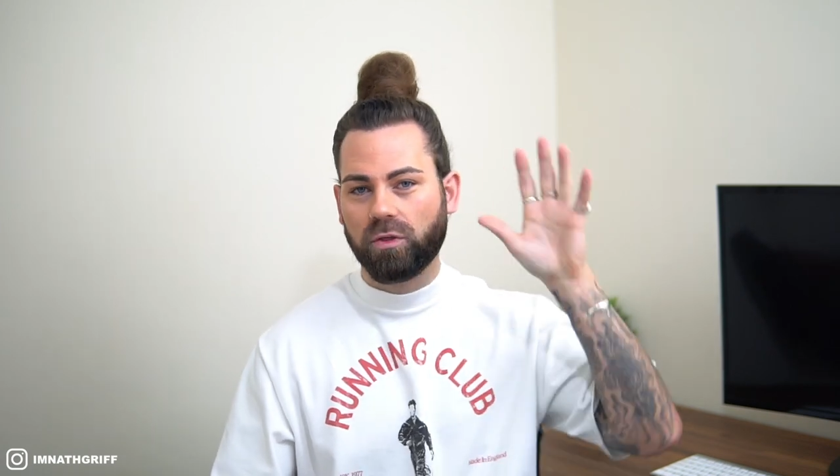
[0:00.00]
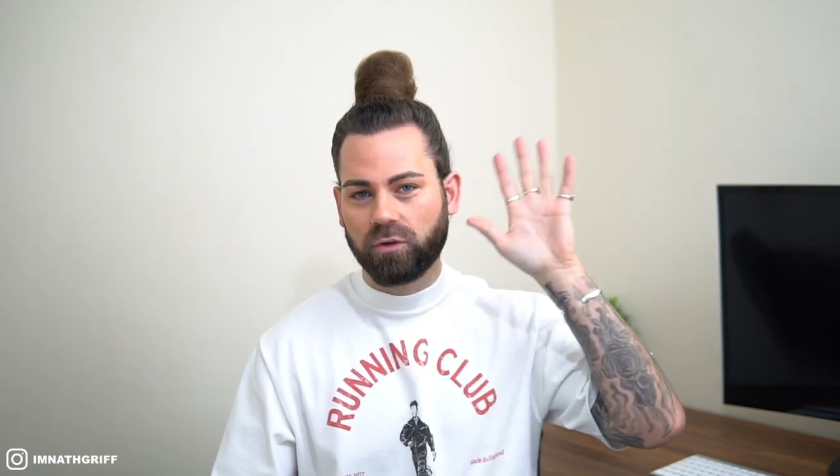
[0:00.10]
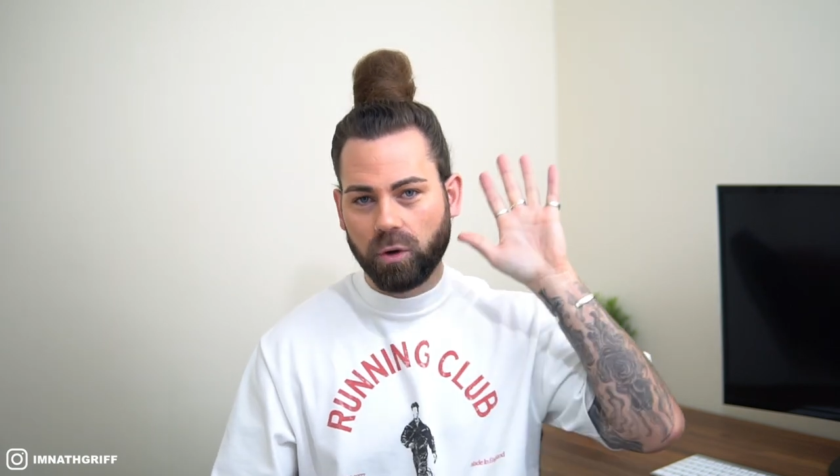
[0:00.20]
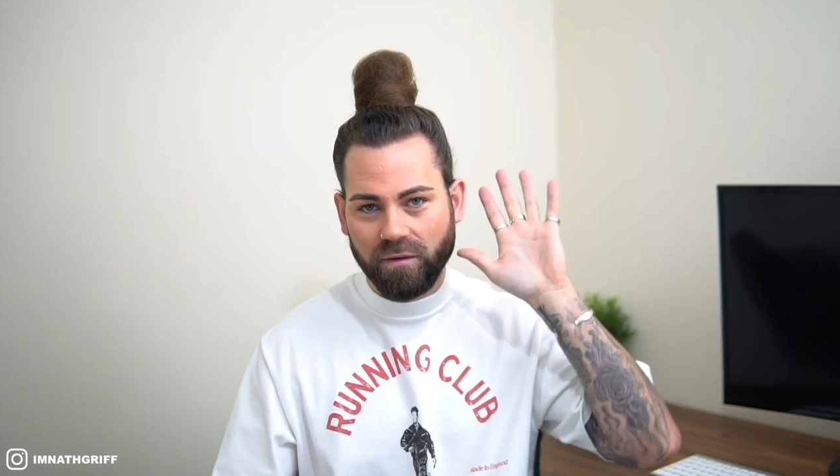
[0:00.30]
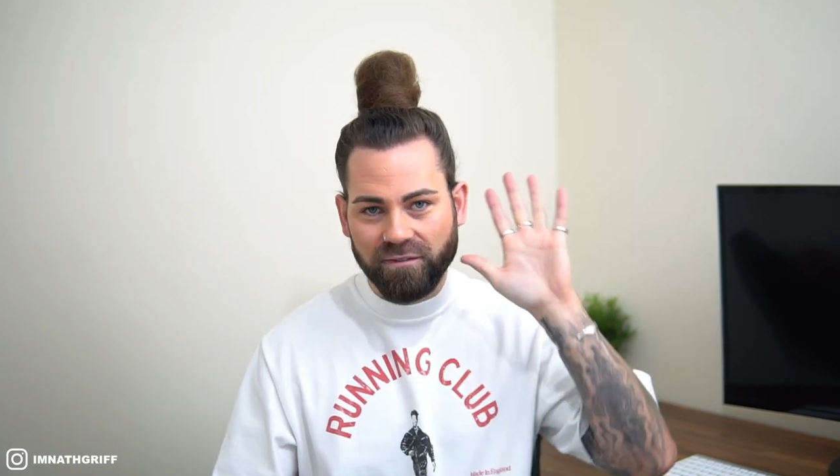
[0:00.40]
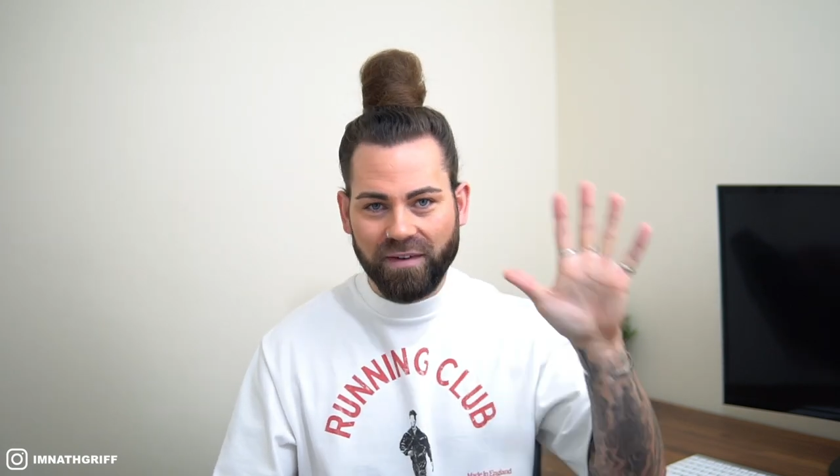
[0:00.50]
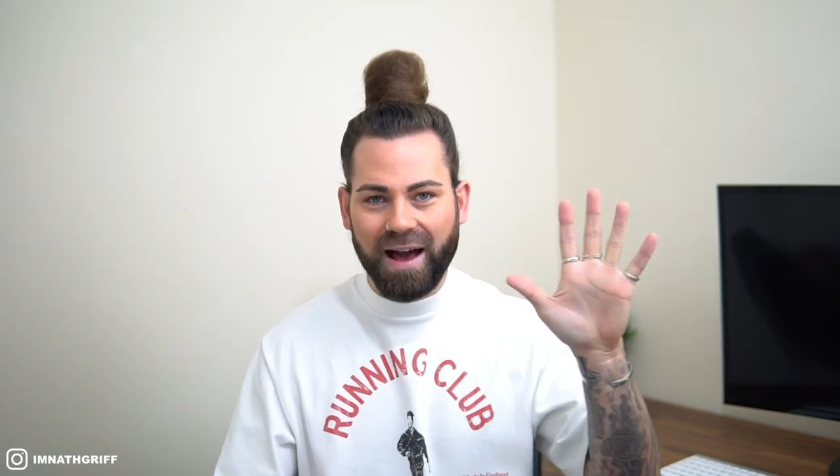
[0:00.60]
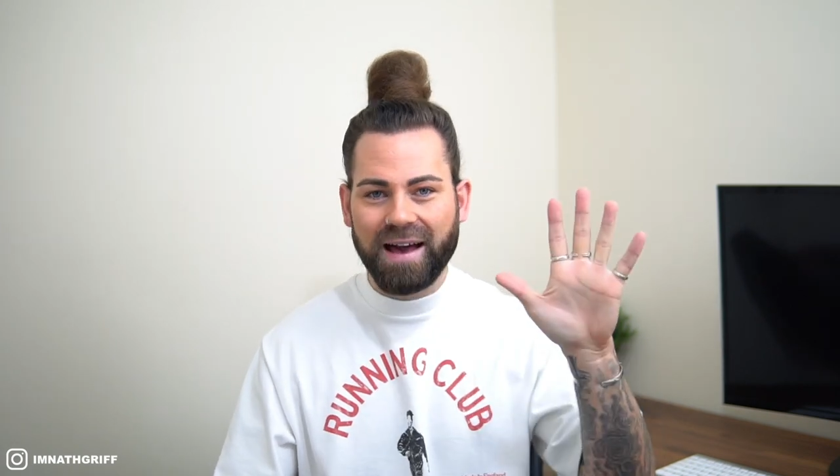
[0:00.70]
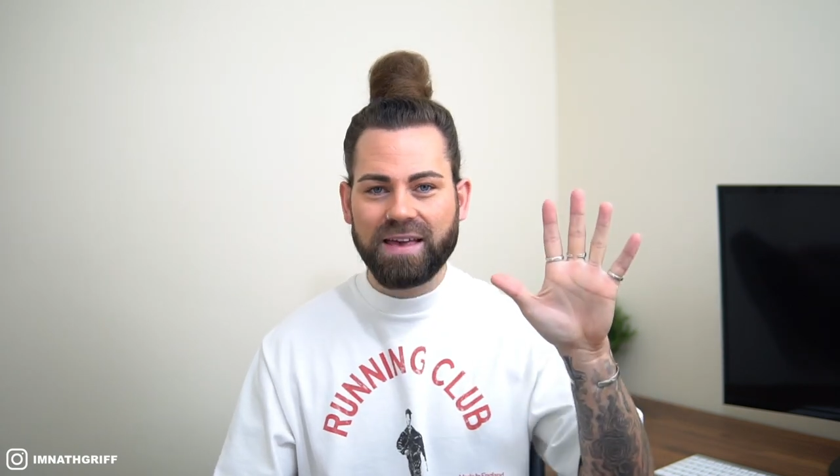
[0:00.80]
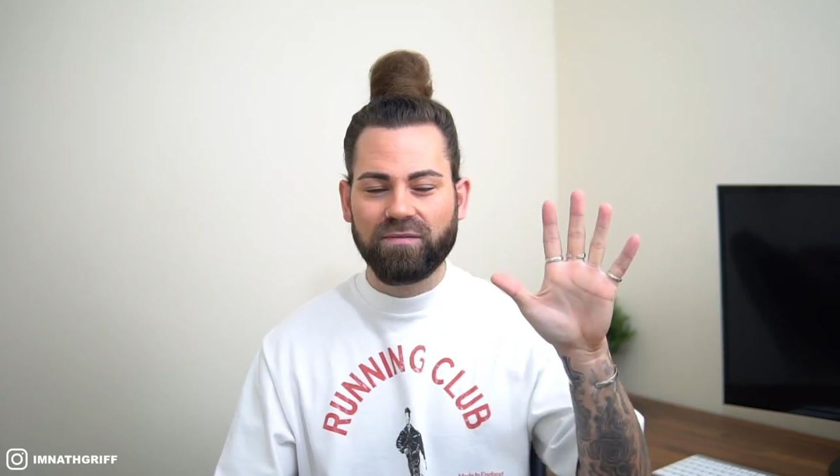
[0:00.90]
through
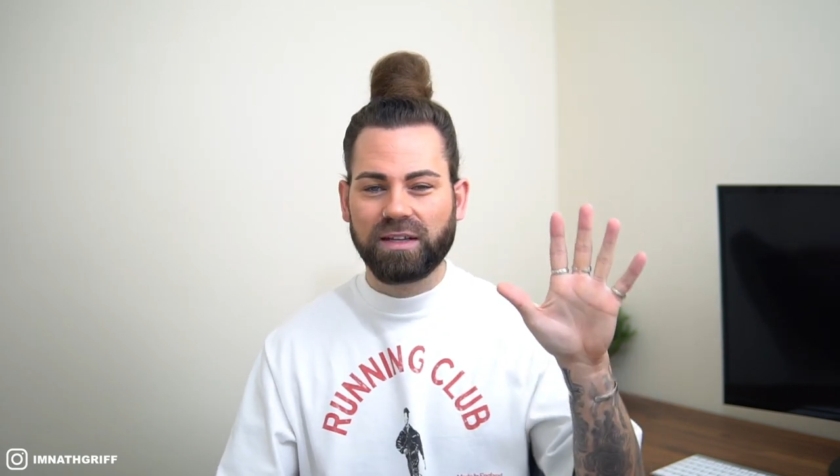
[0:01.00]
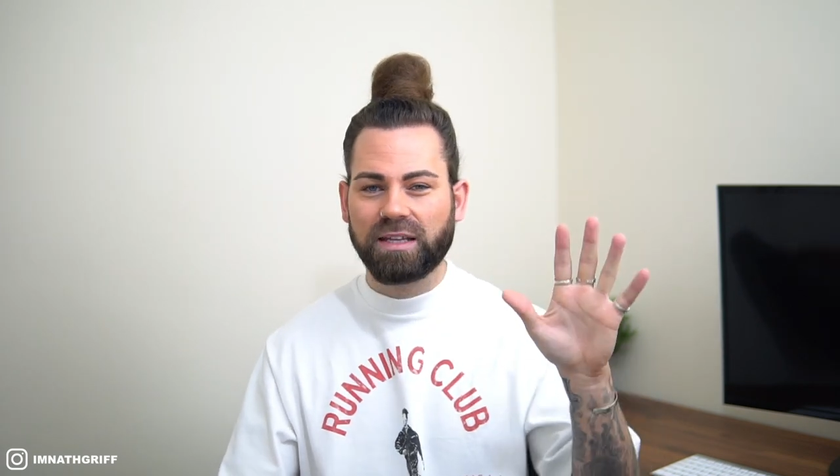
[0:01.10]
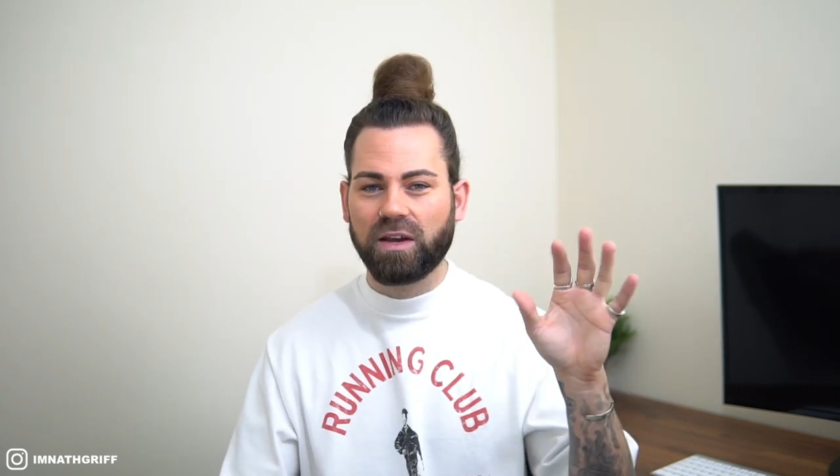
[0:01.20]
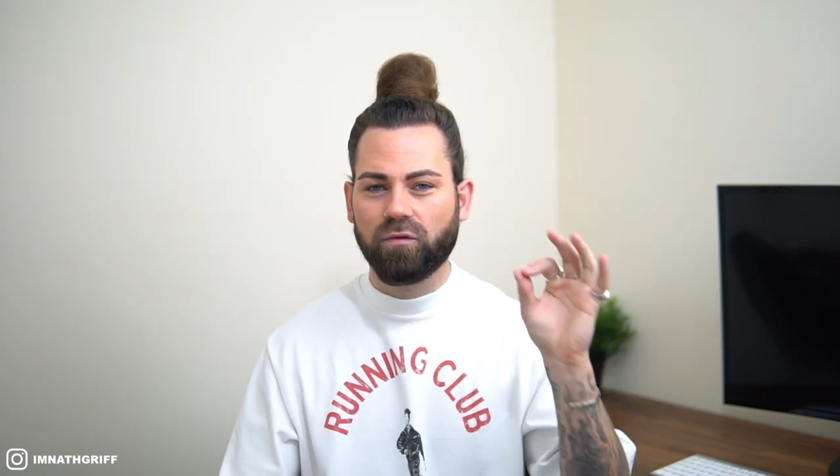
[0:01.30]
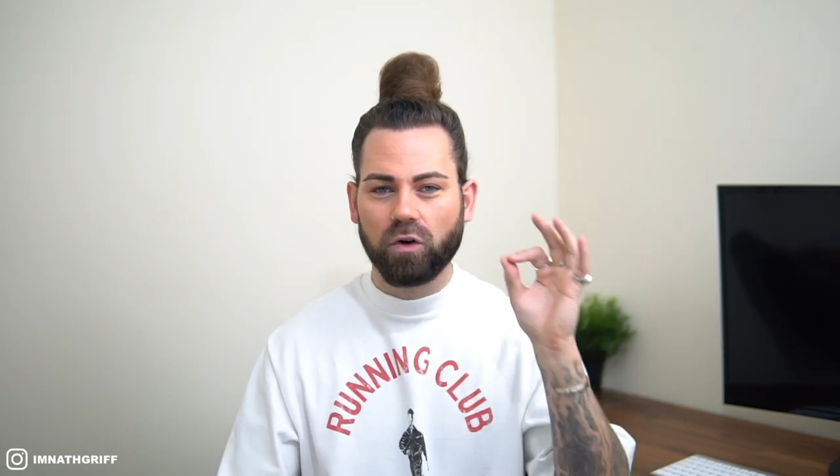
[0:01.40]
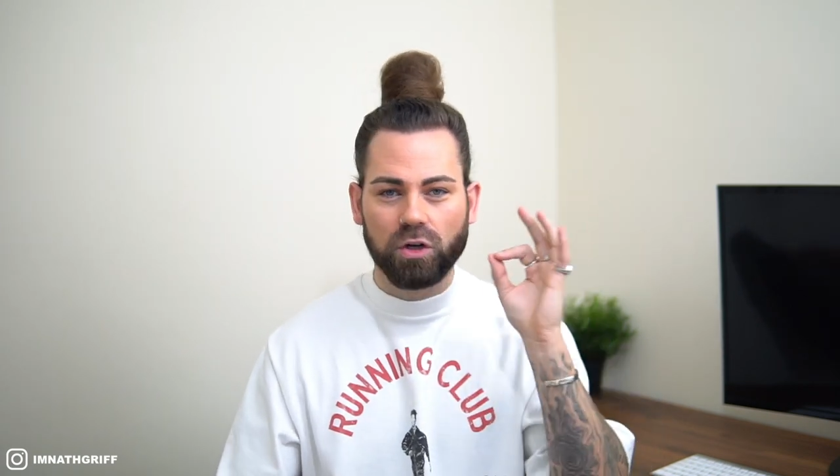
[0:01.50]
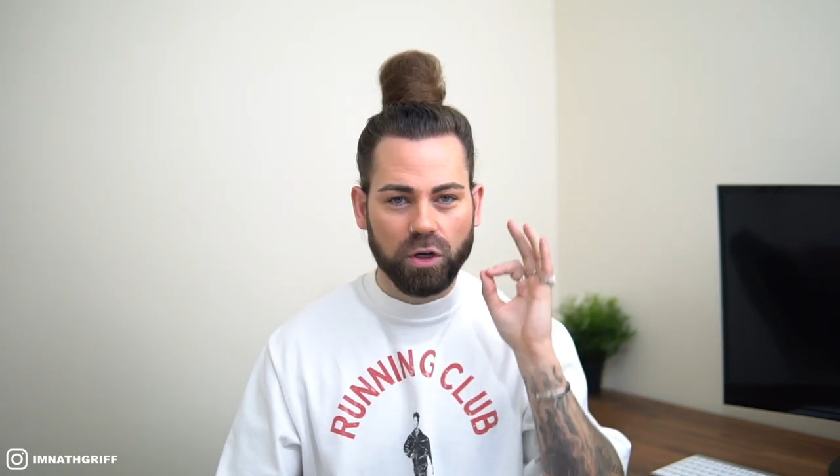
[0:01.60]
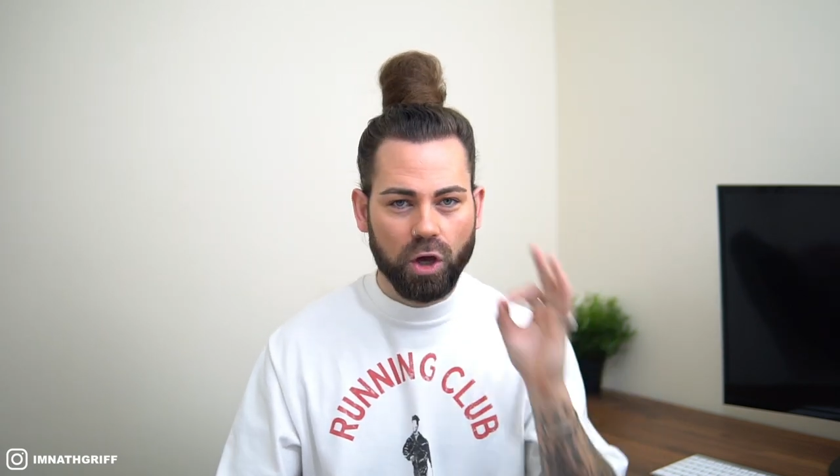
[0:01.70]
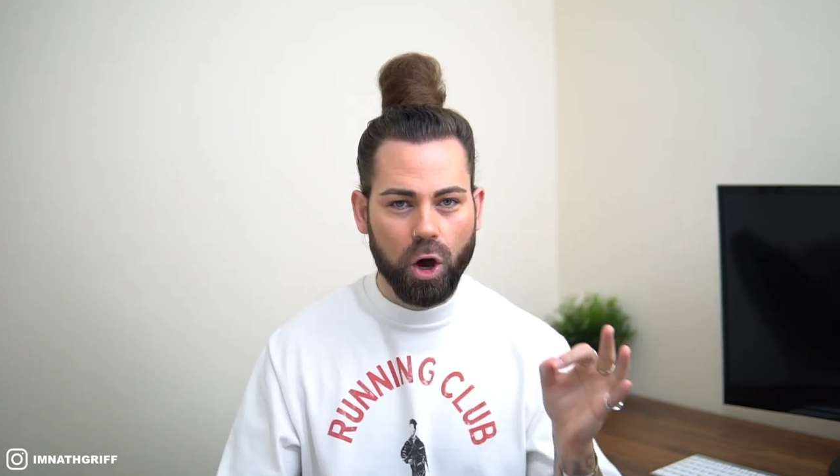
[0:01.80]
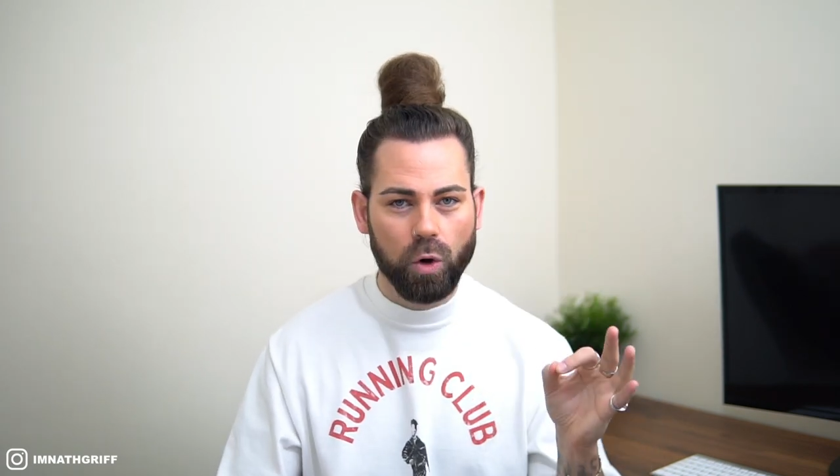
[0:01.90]
five different
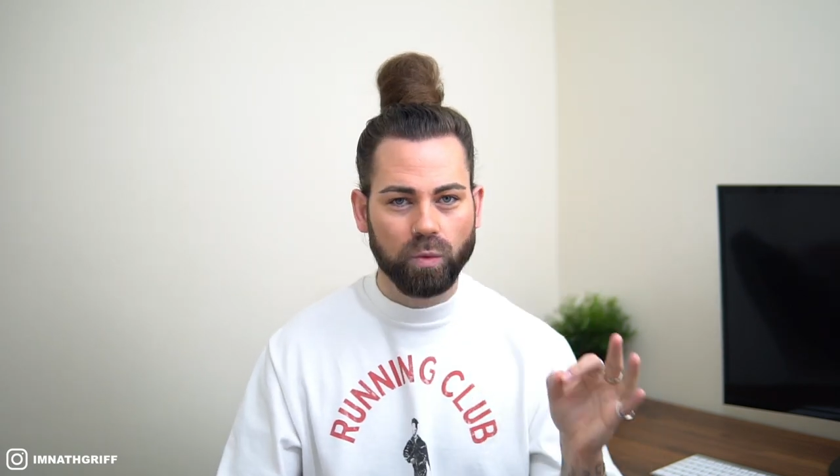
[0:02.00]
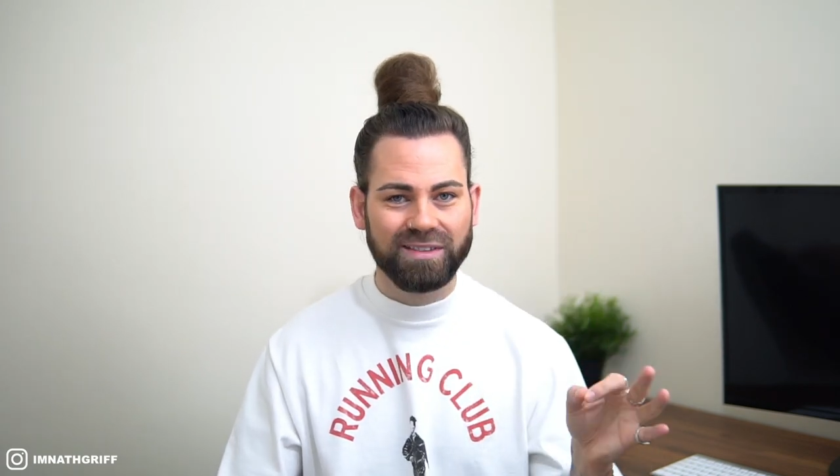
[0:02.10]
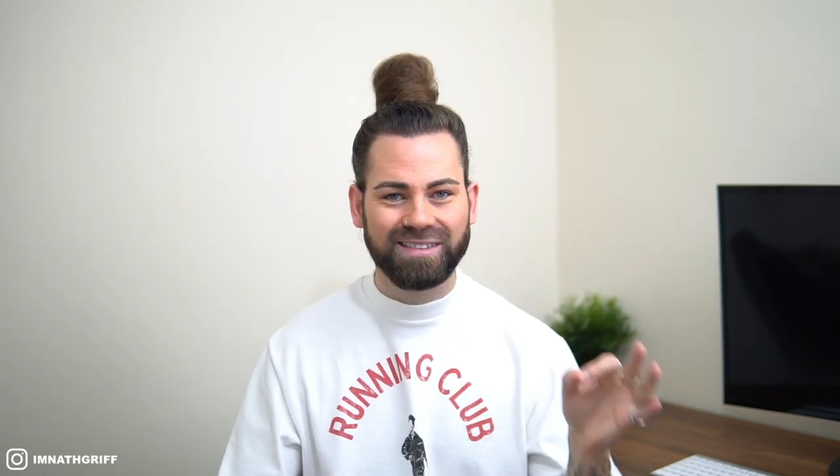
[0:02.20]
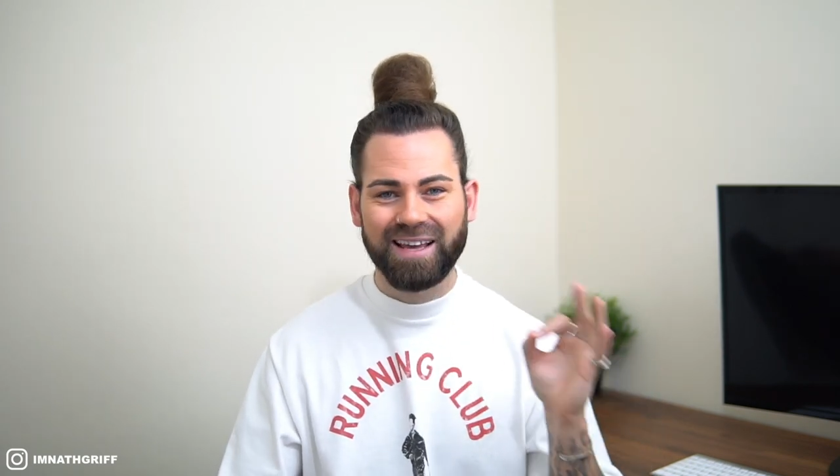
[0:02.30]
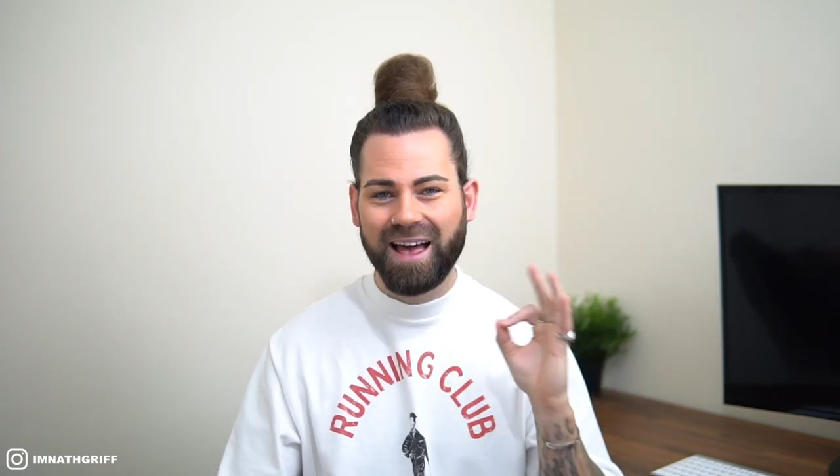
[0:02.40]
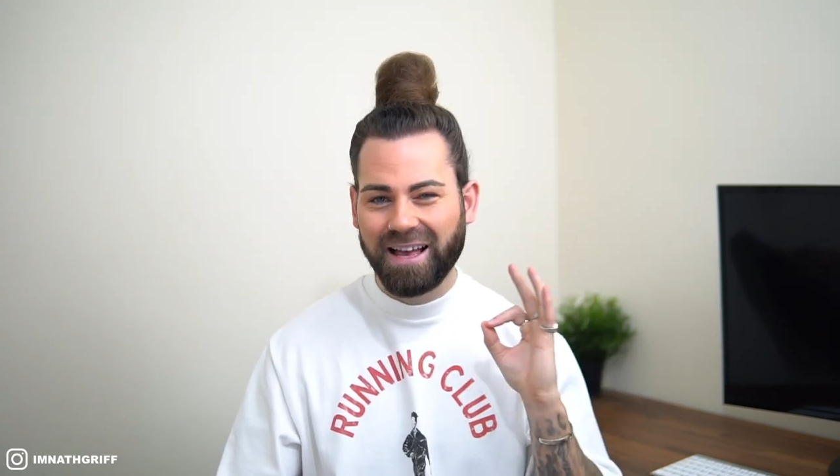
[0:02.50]
coats